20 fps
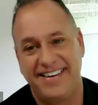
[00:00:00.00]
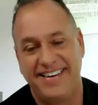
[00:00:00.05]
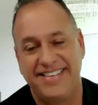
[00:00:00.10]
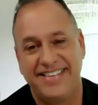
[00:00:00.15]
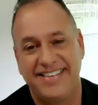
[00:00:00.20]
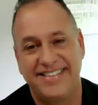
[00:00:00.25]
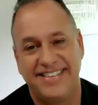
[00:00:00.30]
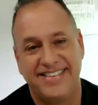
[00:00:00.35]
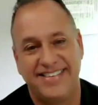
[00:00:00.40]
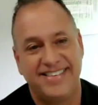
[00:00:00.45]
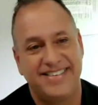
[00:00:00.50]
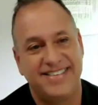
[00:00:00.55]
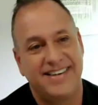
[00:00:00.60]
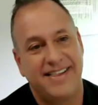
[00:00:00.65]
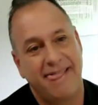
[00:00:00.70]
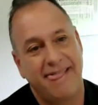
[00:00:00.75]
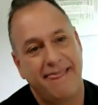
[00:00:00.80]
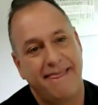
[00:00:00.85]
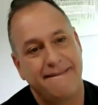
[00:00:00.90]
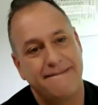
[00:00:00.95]
So,
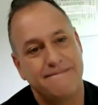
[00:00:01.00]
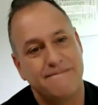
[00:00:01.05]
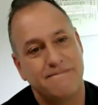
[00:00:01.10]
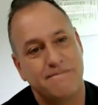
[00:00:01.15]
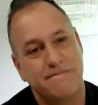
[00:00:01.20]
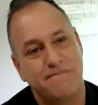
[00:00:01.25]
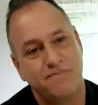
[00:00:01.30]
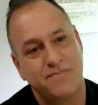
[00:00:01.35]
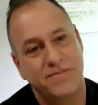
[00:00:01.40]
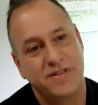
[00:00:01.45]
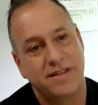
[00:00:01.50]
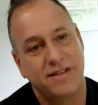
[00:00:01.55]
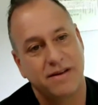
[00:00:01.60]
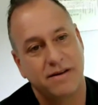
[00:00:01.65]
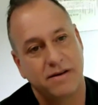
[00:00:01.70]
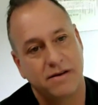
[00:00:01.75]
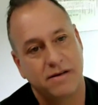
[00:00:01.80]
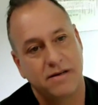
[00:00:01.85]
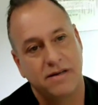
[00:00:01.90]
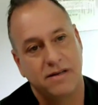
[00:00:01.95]
and I'm just going to give an
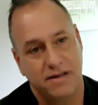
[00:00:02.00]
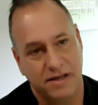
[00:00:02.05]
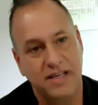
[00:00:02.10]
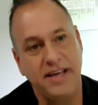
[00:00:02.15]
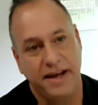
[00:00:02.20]
example.